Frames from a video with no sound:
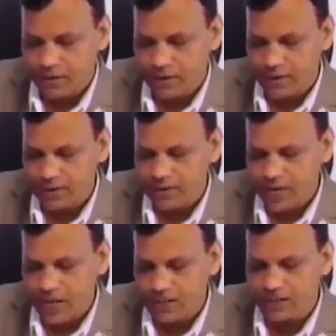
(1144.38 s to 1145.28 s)
These
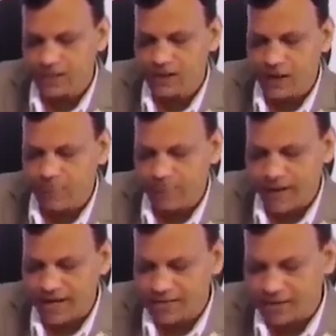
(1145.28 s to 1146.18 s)
are the
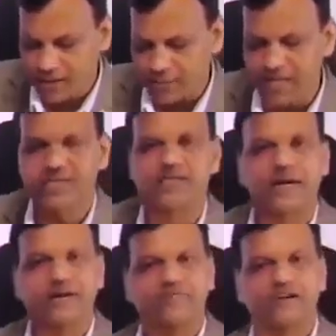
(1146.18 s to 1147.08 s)
compliance limiting
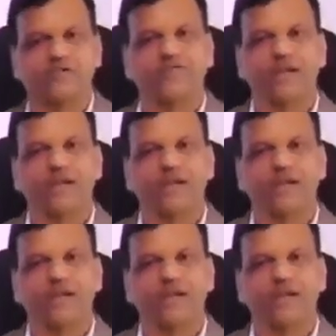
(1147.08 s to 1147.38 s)
side effects of